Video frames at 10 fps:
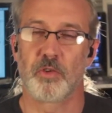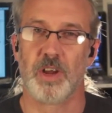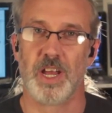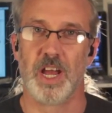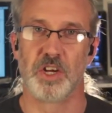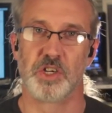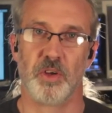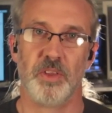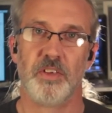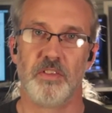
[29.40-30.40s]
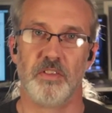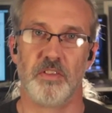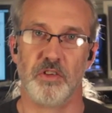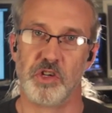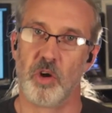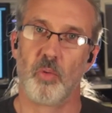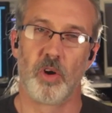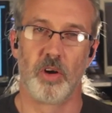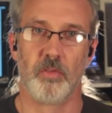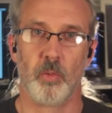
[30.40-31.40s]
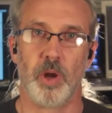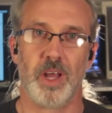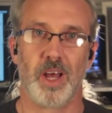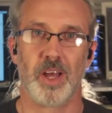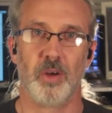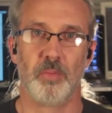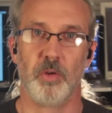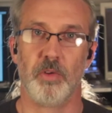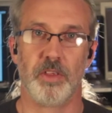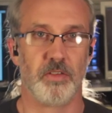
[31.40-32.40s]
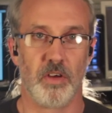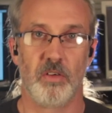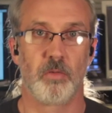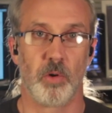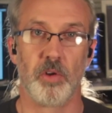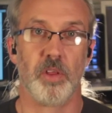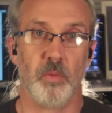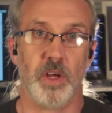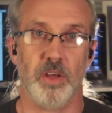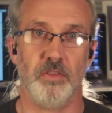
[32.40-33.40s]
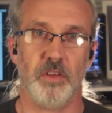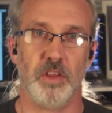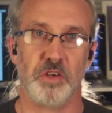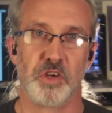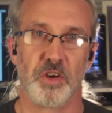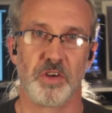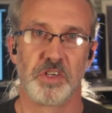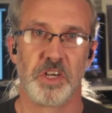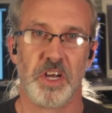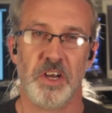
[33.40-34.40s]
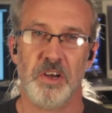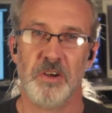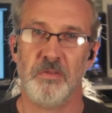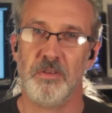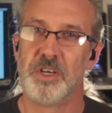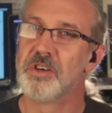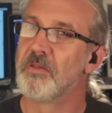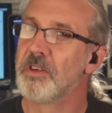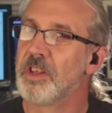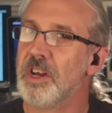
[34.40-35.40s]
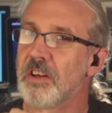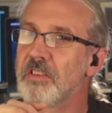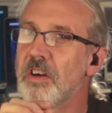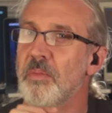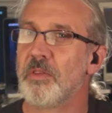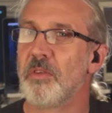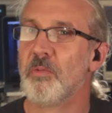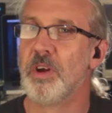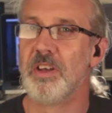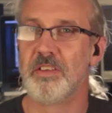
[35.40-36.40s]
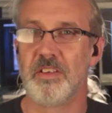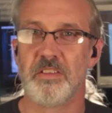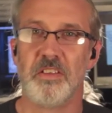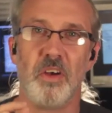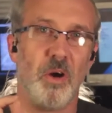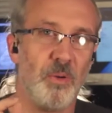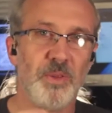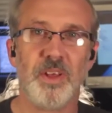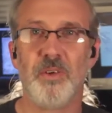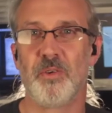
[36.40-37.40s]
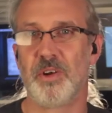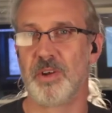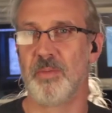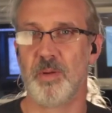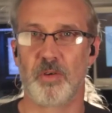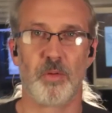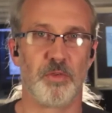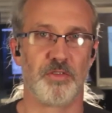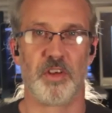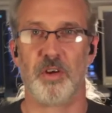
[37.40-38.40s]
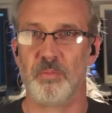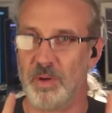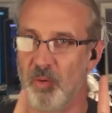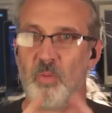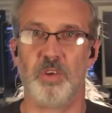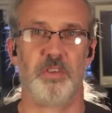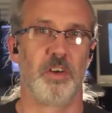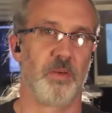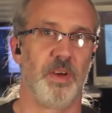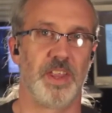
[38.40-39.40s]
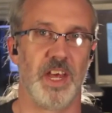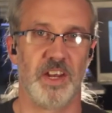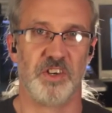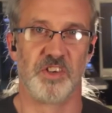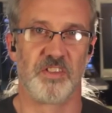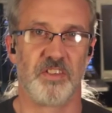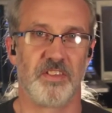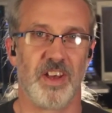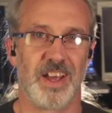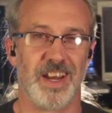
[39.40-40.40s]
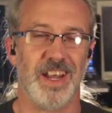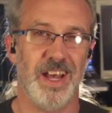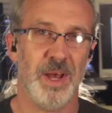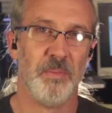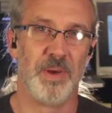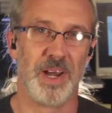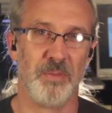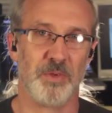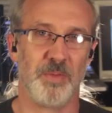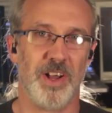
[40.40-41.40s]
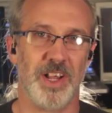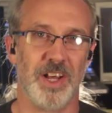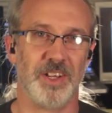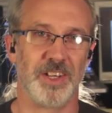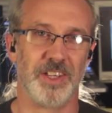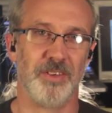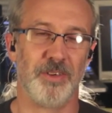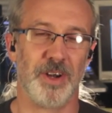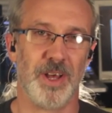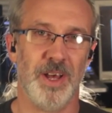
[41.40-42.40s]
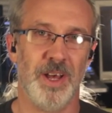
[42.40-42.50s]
screencast show. This is the show where every week I help you with the software that we use in the church, which over the next couple of weeks isn't only going to be ProPresenter, but we'll talk about that in just a second. My name's Paul Alan Clifford.